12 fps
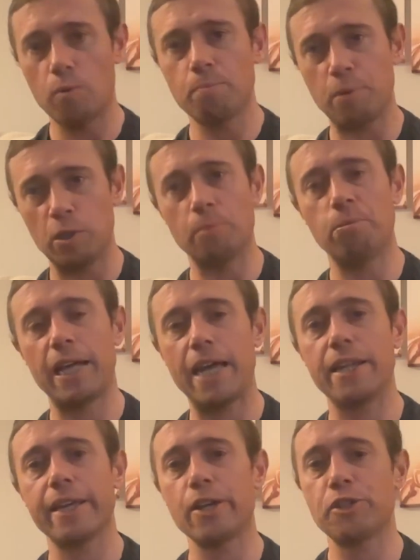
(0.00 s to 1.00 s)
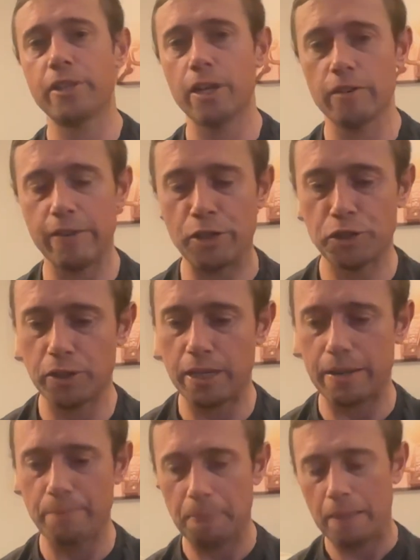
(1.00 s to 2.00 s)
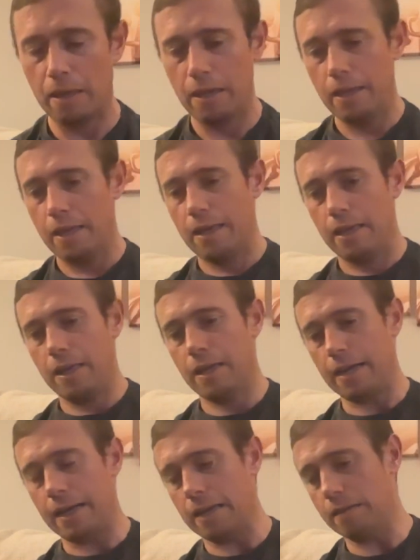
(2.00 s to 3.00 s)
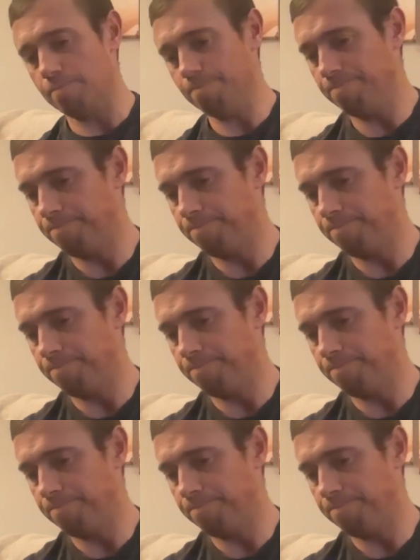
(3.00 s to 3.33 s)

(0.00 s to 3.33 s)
build a plan to get you there eventually. Or